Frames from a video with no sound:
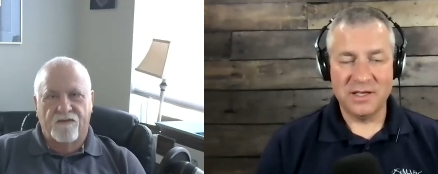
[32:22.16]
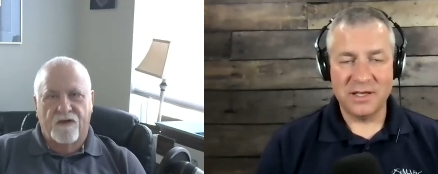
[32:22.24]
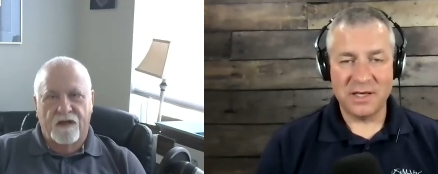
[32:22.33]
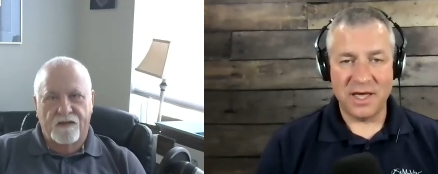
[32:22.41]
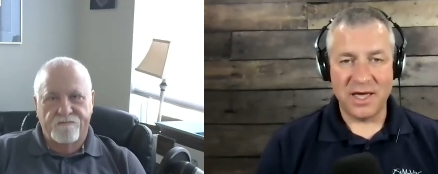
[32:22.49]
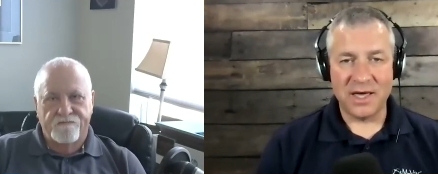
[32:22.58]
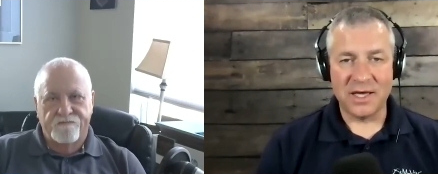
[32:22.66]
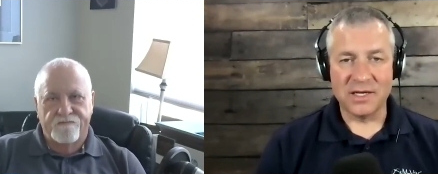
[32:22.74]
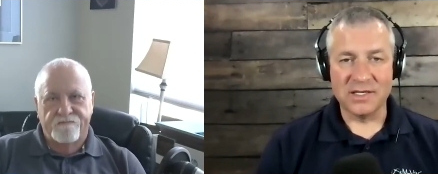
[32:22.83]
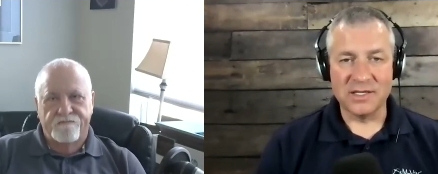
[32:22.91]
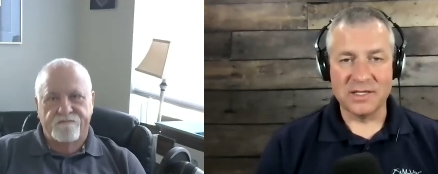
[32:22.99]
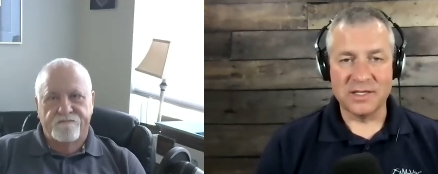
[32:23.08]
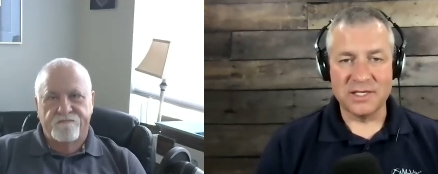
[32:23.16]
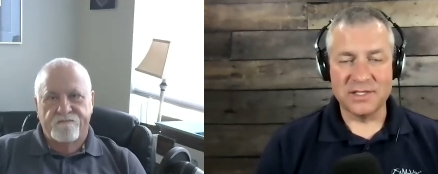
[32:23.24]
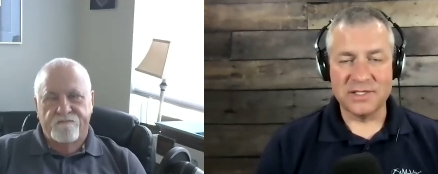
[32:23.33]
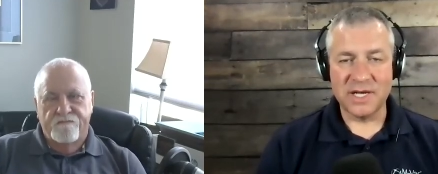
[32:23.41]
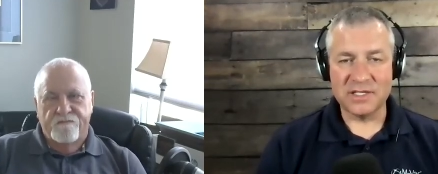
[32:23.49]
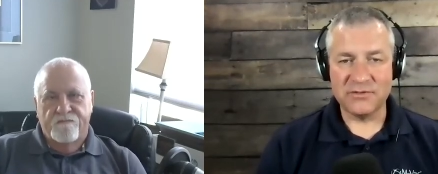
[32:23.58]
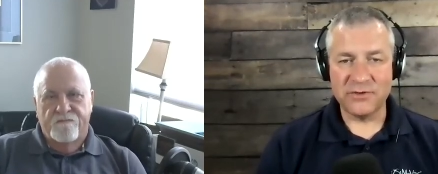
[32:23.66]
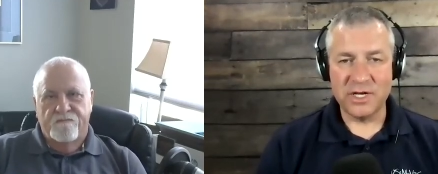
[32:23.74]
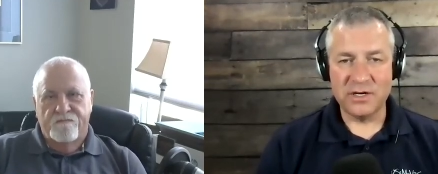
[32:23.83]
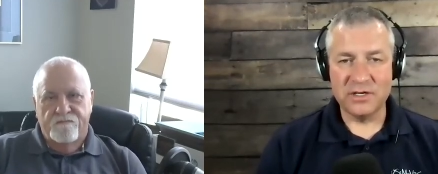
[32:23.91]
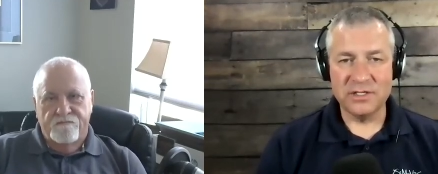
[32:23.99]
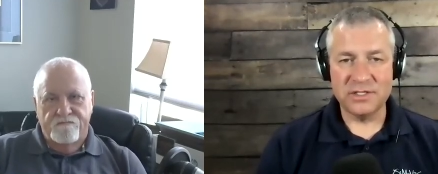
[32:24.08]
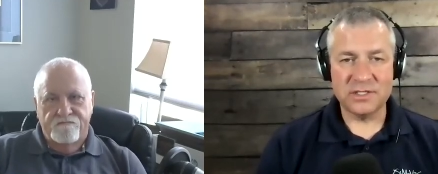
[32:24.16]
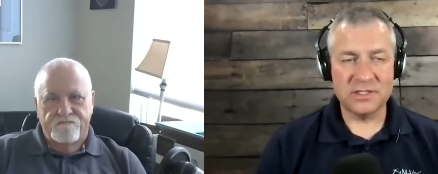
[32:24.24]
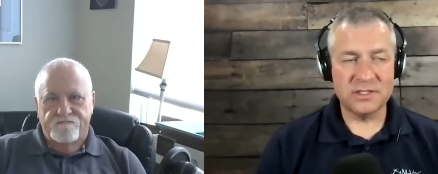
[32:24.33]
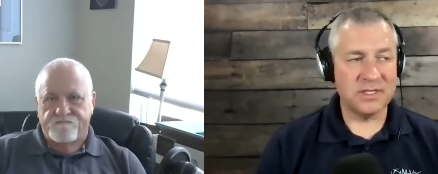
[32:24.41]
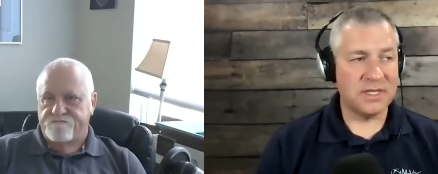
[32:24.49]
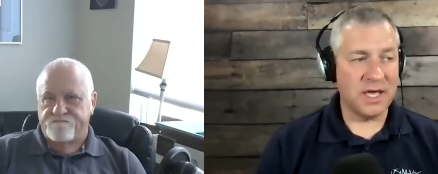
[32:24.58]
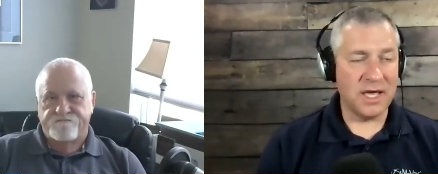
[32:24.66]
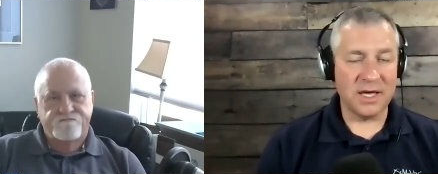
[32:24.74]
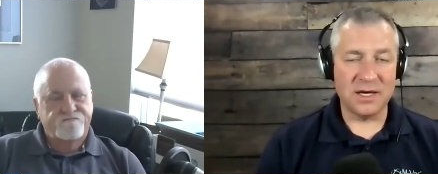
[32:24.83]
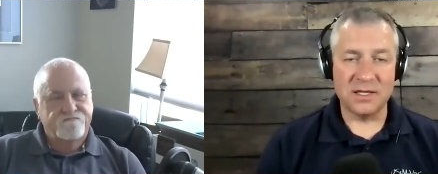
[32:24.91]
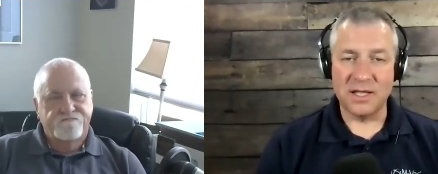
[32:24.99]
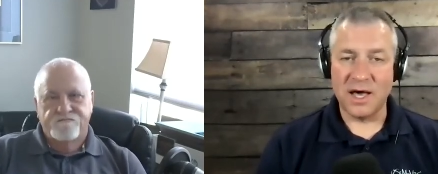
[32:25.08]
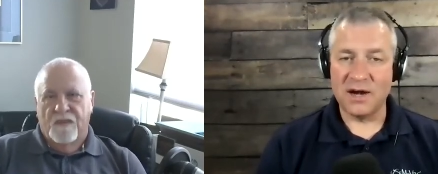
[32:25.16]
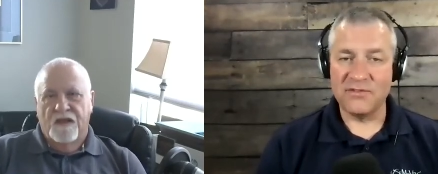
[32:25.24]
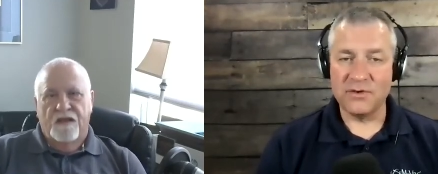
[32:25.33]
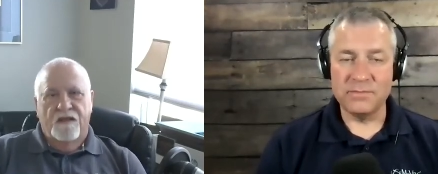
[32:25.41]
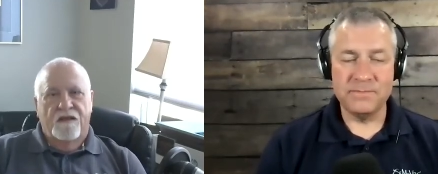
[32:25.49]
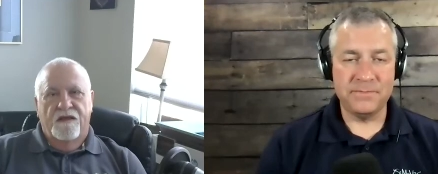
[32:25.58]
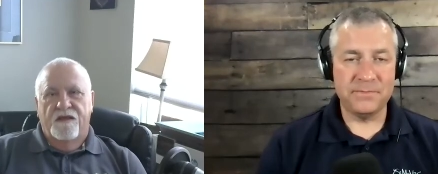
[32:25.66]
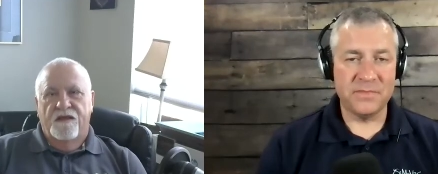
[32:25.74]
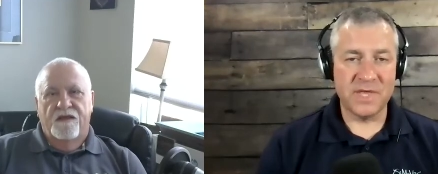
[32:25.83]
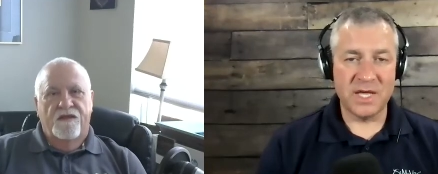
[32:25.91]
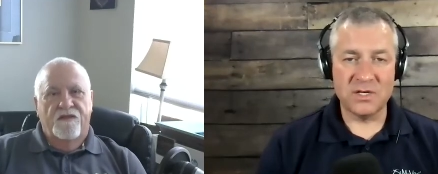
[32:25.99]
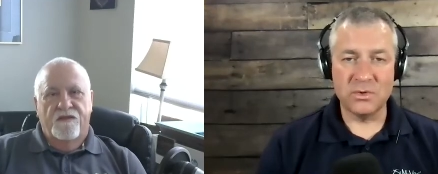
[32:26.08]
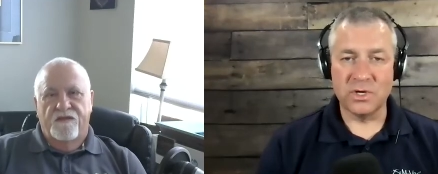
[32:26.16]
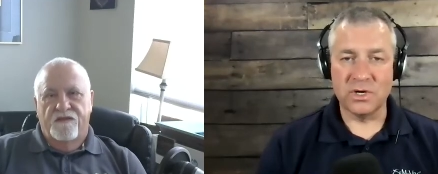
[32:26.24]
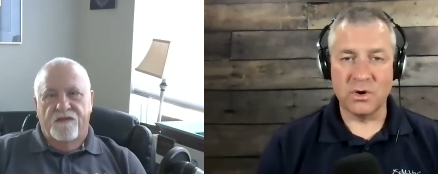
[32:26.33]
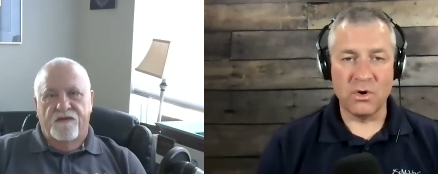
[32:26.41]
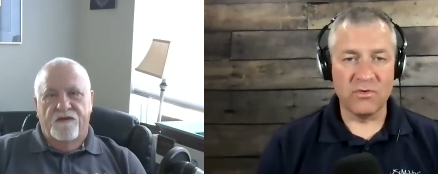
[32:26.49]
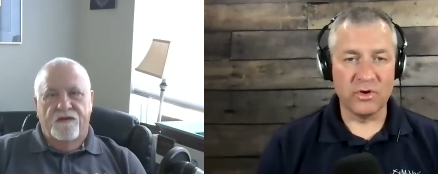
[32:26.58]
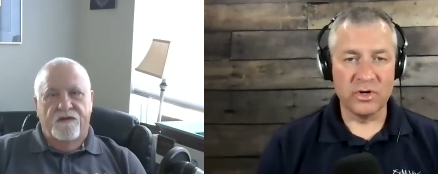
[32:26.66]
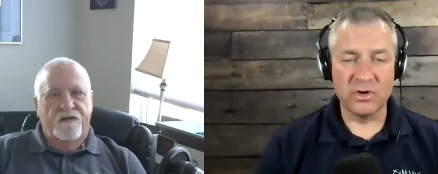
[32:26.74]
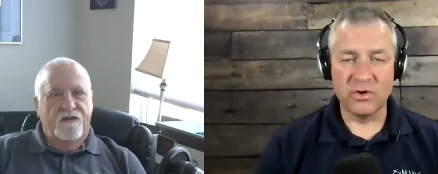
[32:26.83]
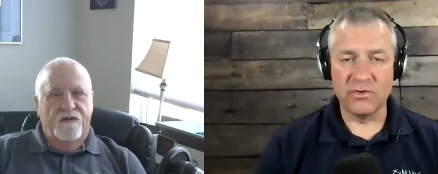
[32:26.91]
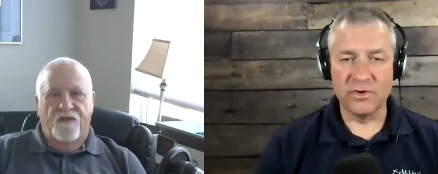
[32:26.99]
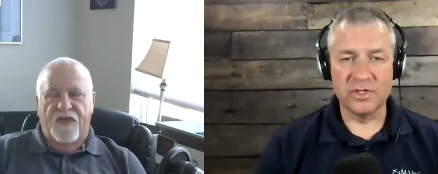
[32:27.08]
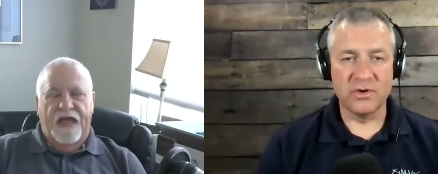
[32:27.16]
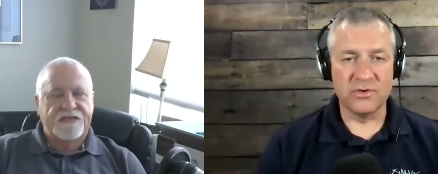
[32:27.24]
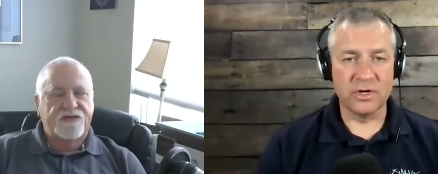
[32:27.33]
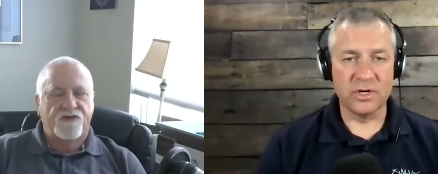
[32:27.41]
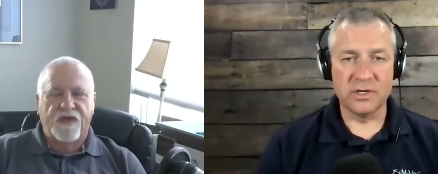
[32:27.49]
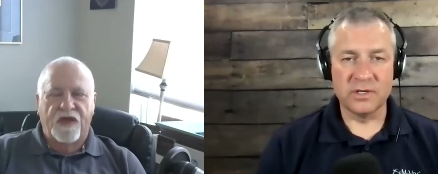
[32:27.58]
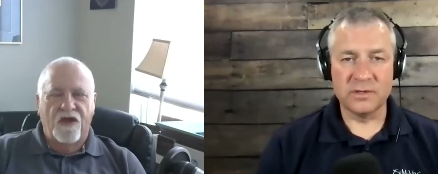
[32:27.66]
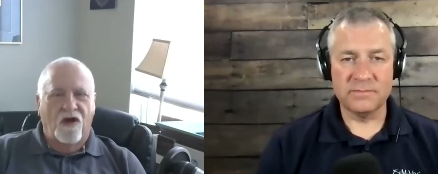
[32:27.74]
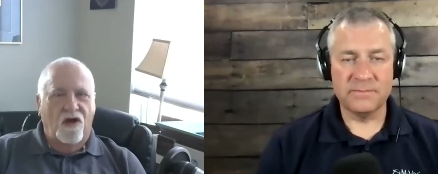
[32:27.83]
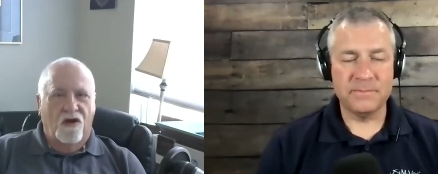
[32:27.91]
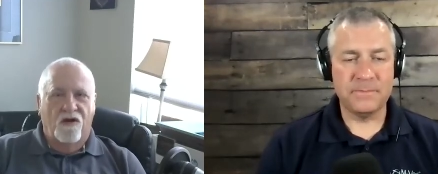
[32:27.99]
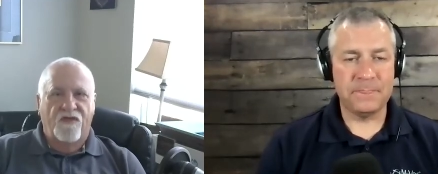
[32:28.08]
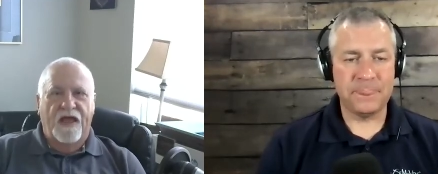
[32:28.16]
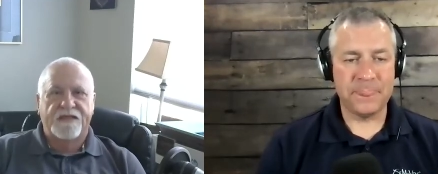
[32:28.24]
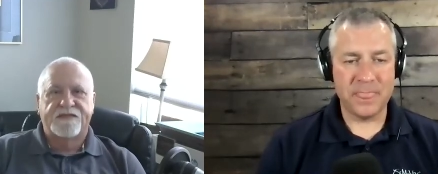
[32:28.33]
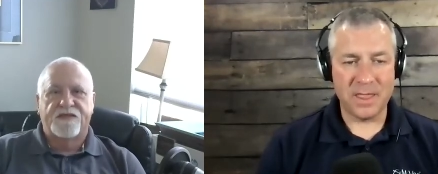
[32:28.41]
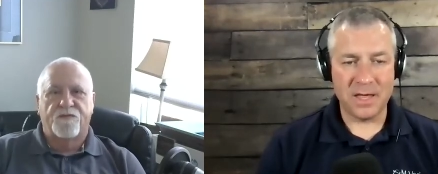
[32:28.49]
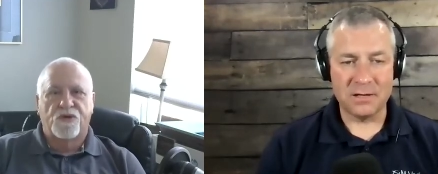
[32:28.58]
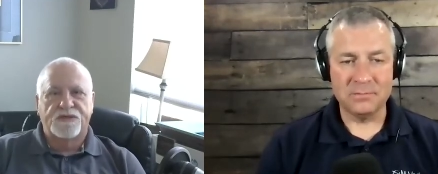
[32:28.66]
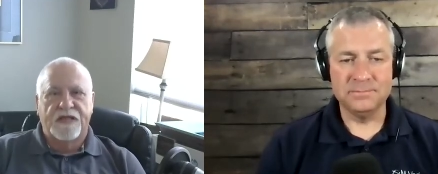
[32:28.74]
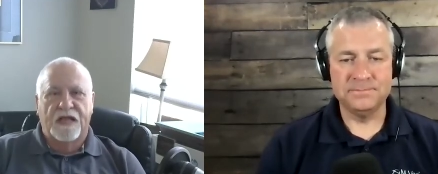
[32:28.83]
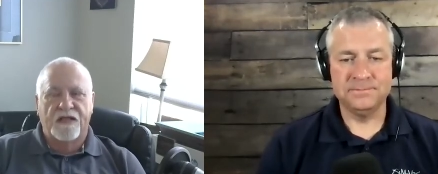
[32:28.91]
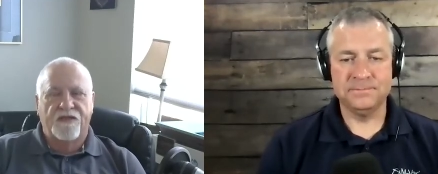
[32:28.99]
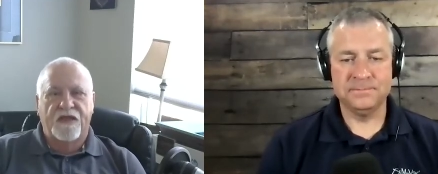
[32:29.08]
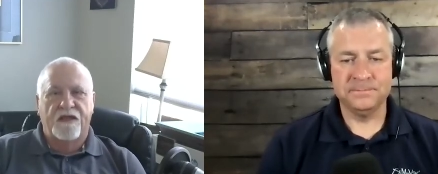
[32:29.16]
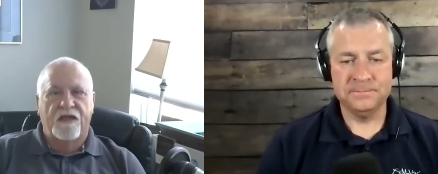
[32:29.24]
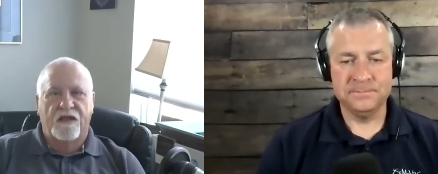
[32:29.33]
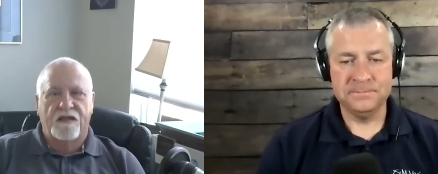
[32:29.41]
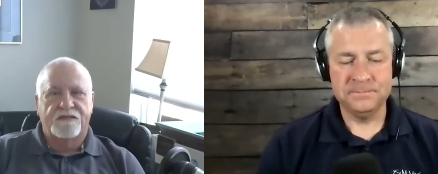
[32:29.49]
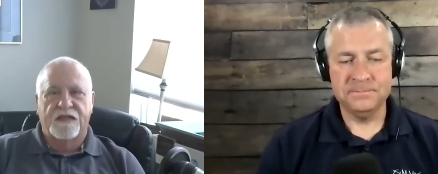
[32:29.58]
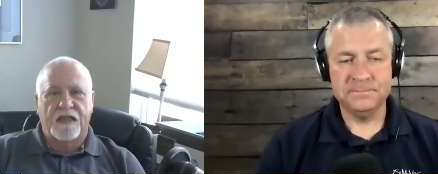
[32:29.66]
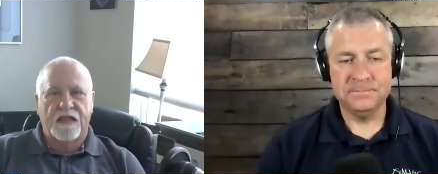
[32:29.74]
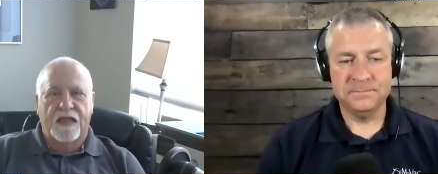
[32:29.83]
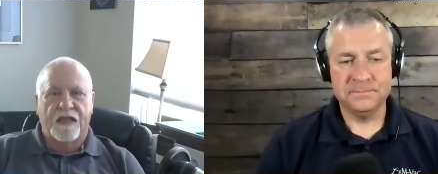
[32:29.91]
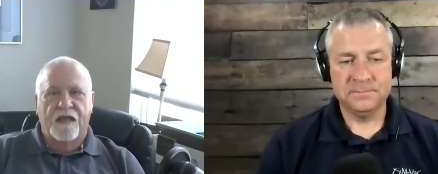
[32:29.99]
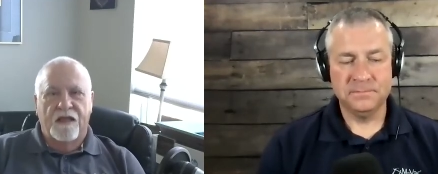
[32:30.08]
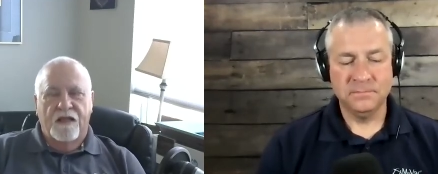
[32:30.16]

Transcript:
Speaker 1: right. And these sex offenders, they, a lot of them, they do it over and over and That's over. That's who they are.
Speaker 2: That's their yeah. personality. They, it's not like,